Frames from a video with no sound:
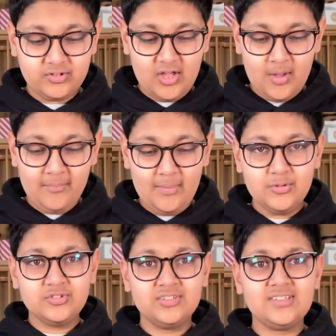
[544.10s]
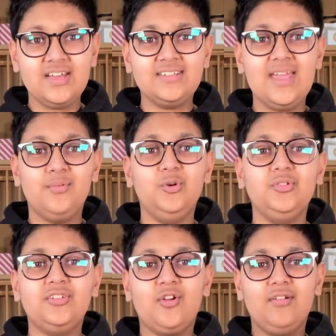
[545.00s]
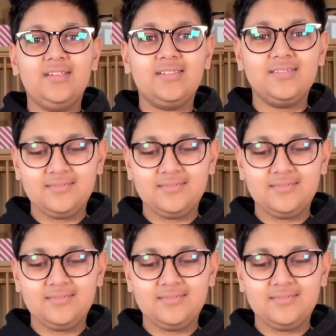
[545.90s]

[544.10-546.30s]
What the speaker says: I'm using the turntable, Doric's.